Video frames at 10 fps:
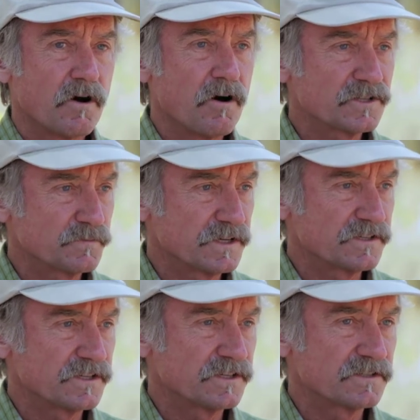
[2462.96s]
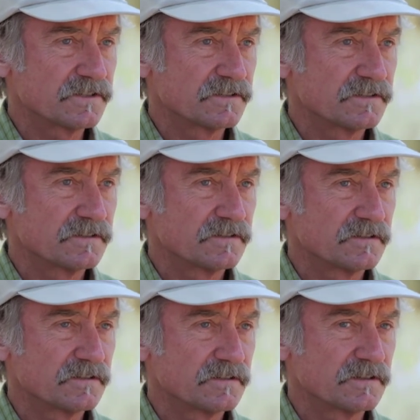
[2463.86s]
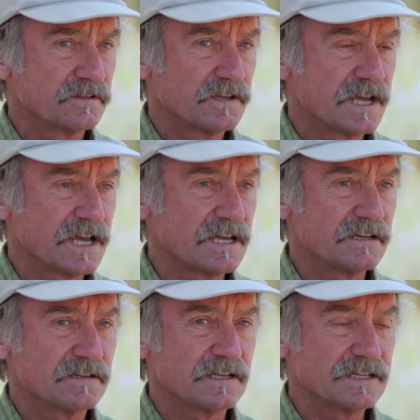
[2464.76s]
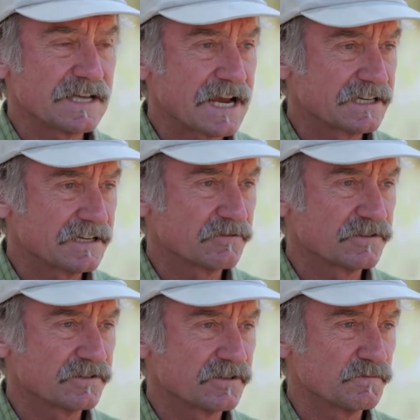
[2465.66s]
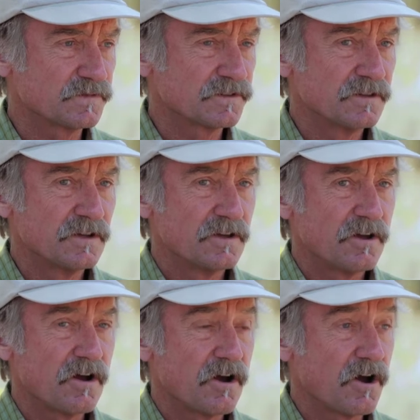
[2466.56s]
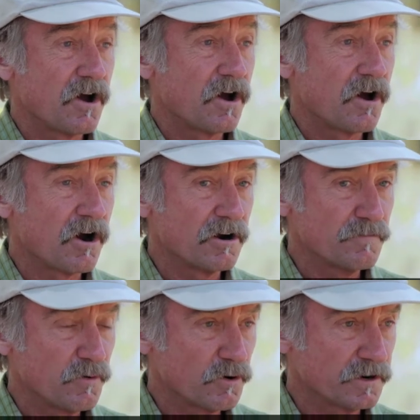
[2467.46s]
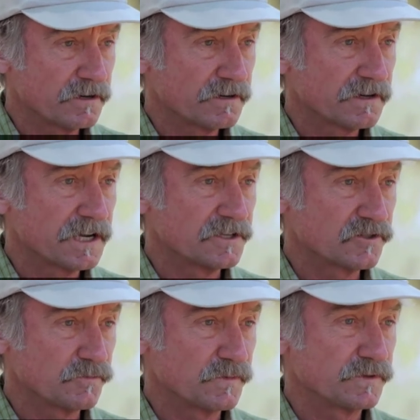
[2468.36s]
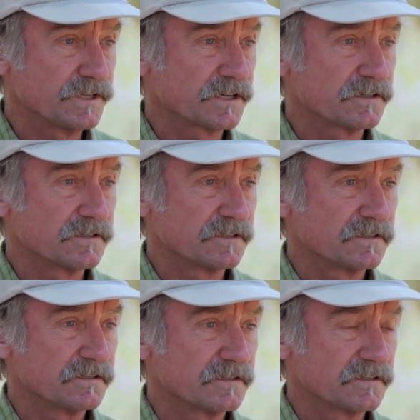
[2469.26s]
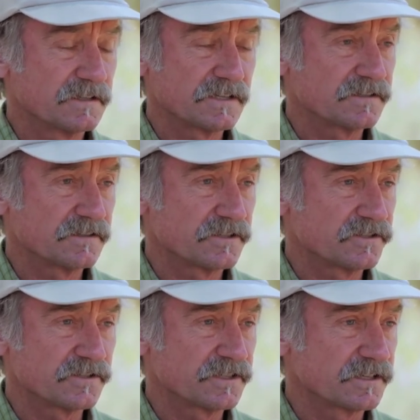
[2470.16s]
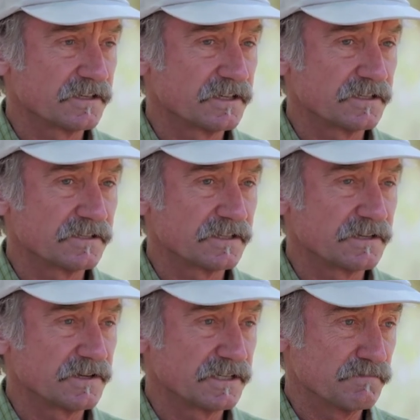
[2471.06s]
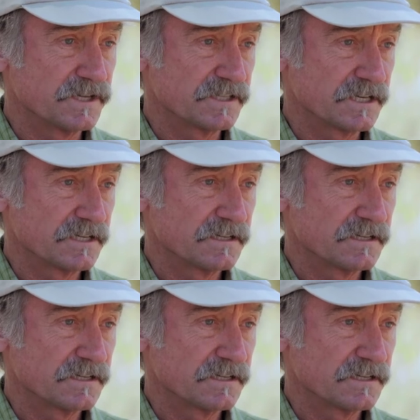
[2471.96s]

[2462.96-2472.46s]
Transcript: species and intact ecosystems are important and should be protected. That's just it's missing.